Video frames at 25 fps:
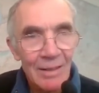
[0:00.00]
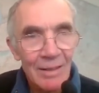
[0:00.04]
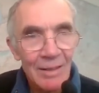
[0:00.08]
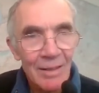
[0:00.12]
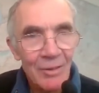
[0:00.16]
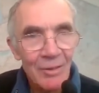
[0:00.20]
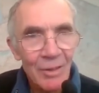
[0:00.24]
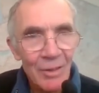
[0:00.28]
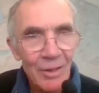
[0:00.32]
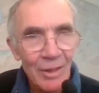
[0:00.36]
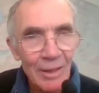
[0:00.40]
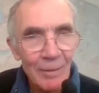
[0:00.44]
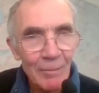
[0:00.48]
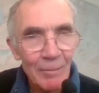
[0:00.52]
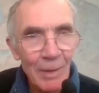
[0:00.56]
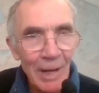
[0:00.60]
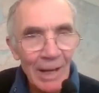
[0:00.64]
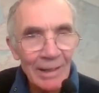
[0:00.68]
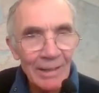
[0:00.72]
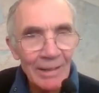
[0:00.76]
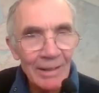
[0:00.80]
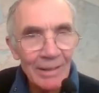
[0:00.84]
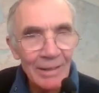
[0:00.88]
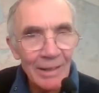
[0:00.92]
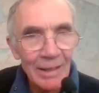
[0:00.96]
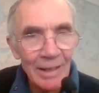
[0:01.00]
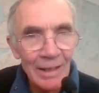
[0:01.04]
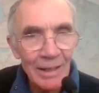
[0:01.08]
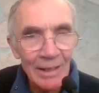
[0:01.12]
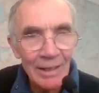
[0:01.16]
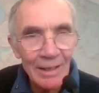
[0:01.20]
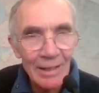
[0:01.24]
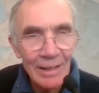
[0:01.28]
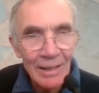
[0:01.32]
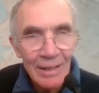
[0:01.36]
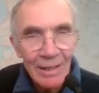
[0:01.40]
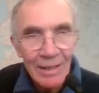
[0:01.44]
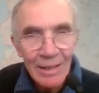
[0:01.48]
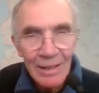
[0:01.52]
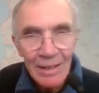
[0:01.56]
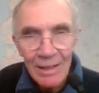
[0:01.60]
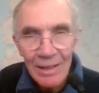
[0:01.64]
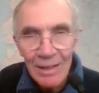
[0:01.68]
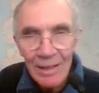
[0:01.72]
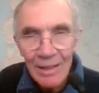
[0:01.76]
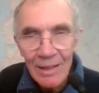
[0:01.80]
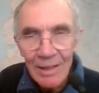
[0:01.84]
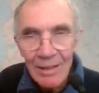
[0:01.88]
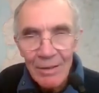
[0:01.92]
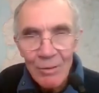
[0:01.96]
So looking back at the
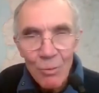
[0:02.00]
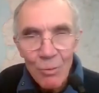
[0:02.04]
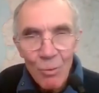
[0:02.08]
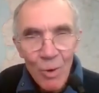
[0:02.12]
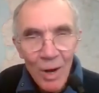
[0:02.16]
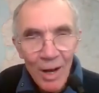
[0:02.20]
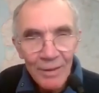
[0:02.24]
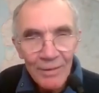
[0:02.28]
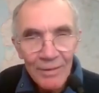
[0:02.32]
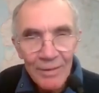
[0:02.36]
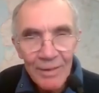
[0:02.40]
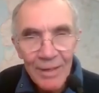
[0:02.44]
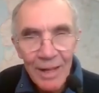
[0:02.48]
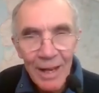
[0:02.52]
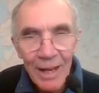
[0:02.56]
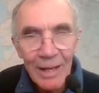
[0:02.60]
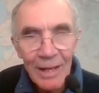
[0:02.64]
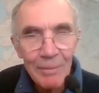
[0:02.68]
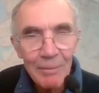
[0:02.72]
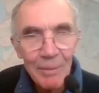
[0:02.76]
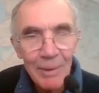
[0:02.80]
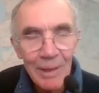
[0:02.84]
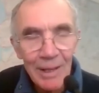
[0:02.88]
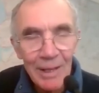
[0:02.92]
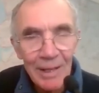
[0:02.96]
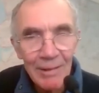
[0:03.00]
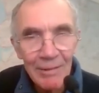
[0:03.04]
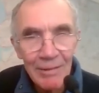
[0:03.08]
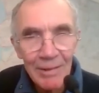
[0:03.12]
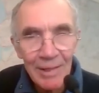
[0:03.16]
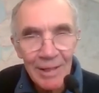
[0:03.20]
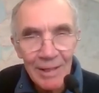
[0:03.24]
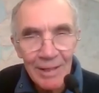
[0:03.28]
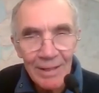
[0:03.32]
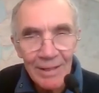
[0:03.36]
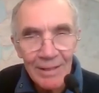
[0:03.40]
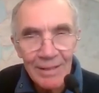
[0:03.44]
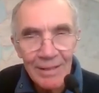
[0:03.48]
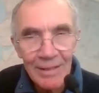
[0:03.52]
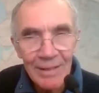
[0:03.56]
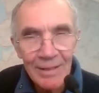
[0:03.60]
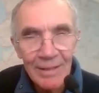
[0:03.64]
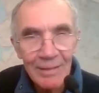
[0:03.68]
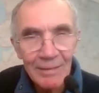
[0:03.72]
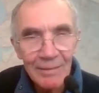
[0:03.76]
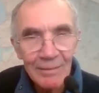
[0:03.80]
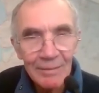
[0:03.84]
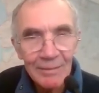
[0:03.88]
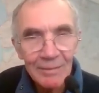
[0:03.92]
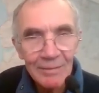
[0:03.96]
one day period,
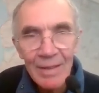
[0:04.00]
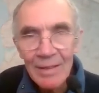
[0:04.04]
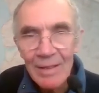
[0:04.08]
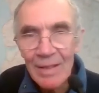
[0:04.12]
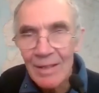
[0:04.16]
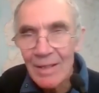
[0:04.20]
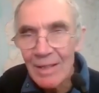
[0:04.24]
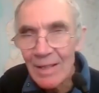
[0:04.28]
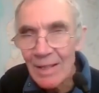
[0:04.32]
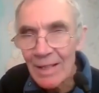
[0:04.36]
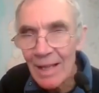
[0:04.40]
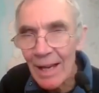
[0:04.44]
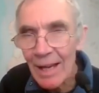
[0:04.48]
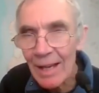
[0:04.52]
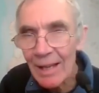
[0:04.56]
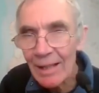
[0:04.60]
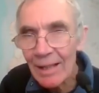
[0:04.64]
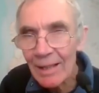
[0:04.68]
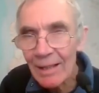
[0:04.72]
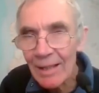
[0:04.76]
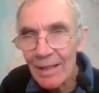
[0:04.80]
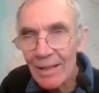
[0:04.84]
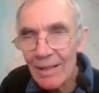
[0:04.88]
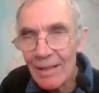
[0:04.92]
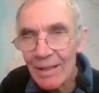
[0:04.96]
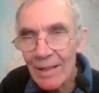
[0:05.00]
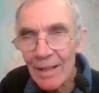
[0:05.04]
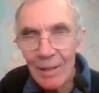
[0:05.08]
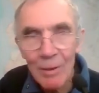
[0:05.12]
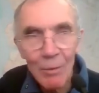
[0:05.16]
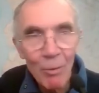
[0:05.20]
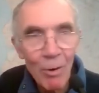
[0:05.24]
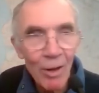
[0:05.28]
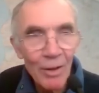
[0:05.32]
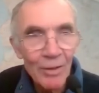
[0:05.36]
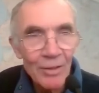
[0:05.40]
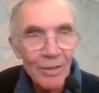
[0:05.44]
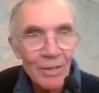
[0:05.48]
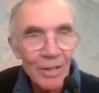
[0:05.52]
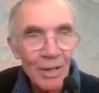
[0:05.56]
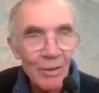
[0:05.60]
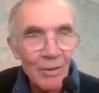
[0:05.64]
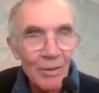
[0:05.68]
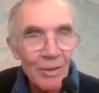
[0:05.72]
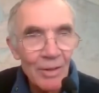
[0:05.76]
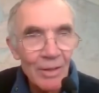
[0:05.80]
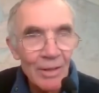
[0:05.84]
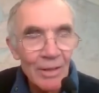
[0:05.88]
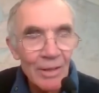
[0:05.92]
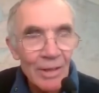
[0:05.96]
this scale is kilowatts.
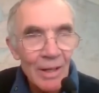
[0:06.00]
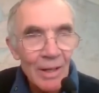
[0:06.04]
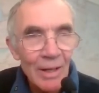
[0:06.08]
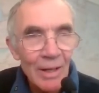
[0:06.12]
So